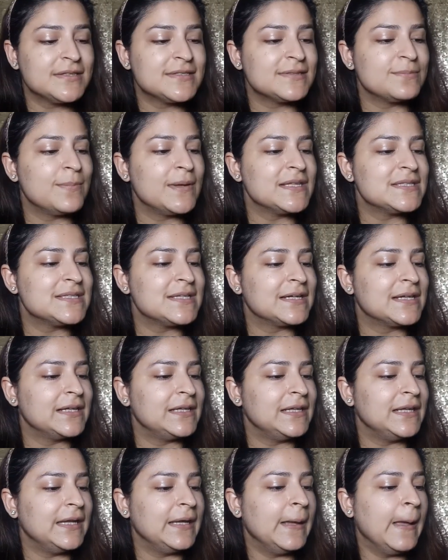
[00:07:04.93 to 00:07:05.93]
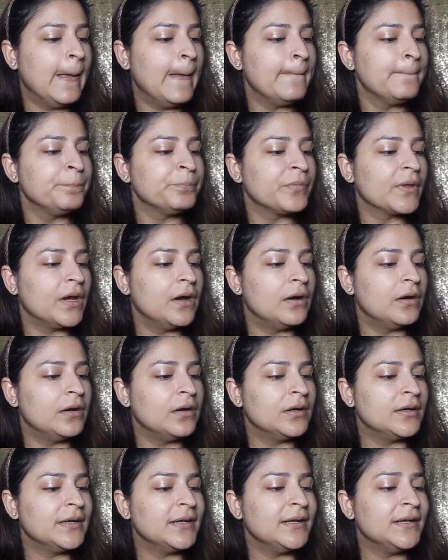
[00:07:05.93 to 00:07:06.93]
It's basically
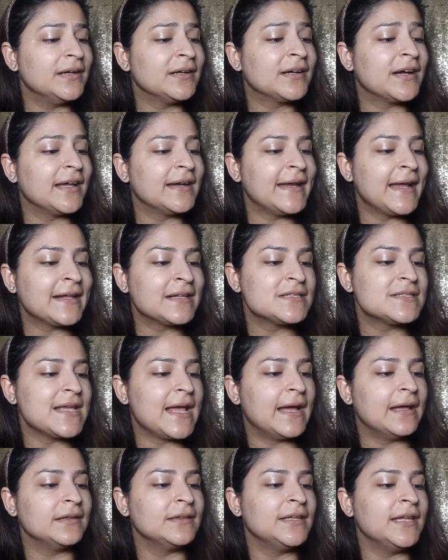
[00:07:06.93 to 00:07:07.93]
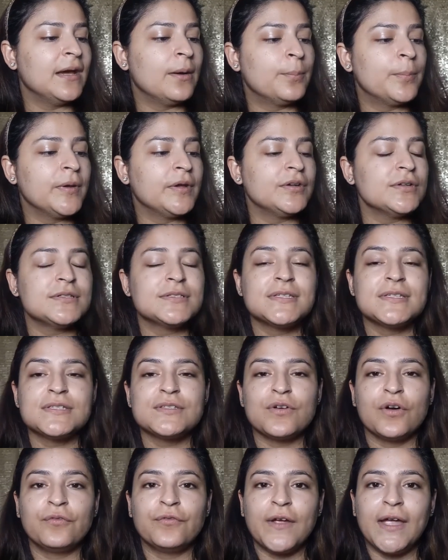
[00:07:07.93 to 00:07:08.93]
corrects the
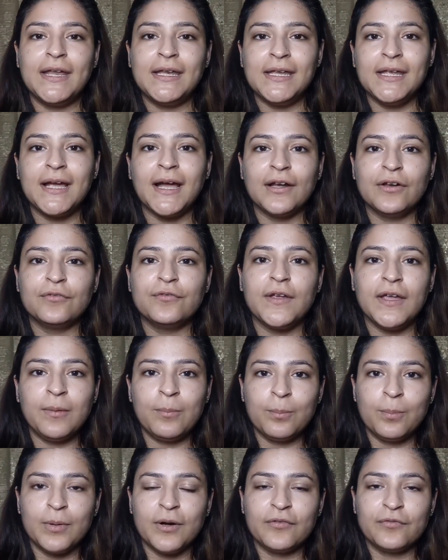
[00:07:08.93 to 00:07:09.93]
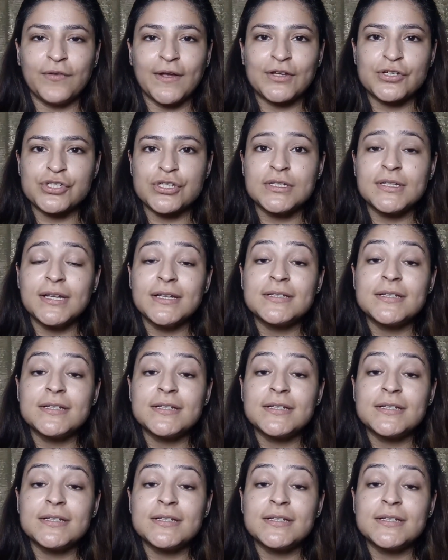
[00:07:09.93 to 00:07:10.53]
appearances of any kind of imperfection.